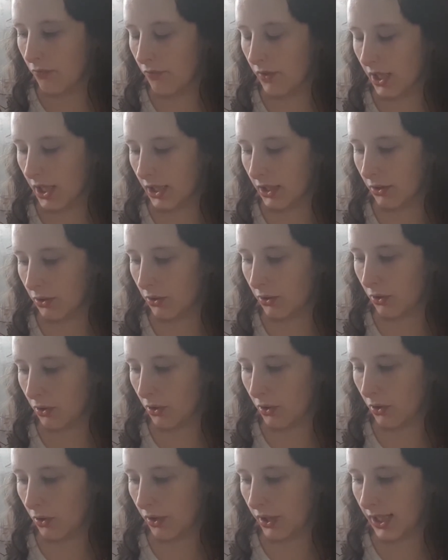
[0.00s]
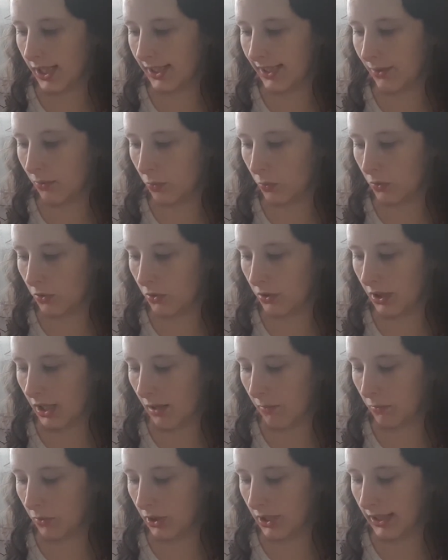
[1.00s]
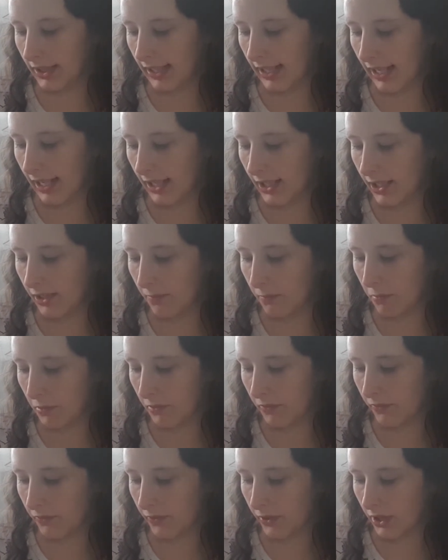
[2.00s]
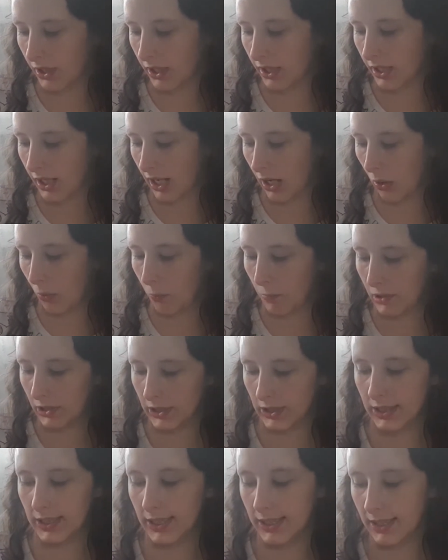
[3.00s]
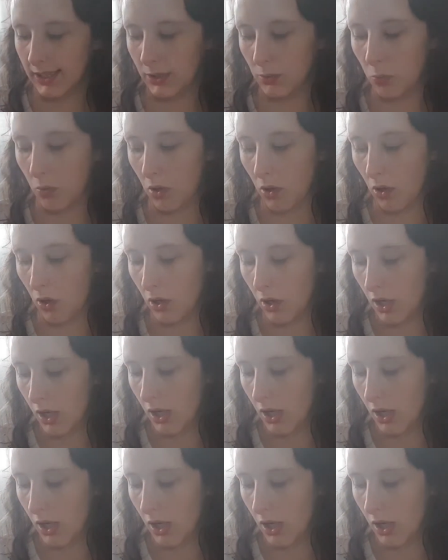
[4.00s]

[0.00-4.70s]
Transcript: Right, so this one I'm going to keep for now because this is what